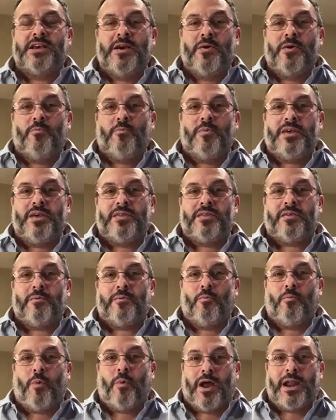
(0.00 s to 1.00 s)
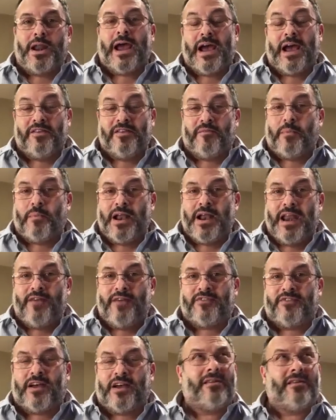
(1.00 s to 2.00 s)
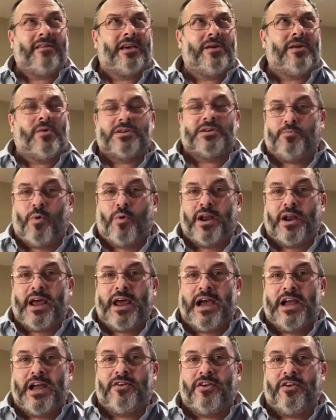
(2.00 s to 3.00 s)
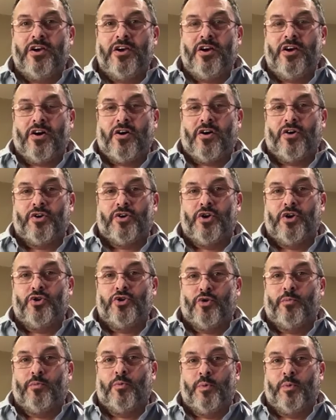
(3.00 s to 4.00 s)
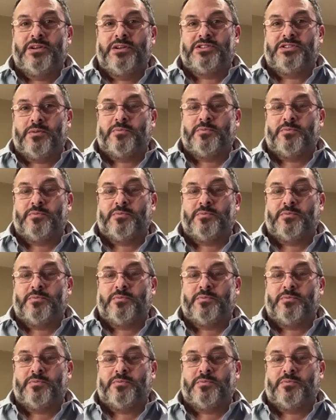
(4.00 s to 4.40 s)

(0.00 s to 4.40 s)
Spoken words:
with one hand, my left hand, I think it was, one hand on Norman Wisdom's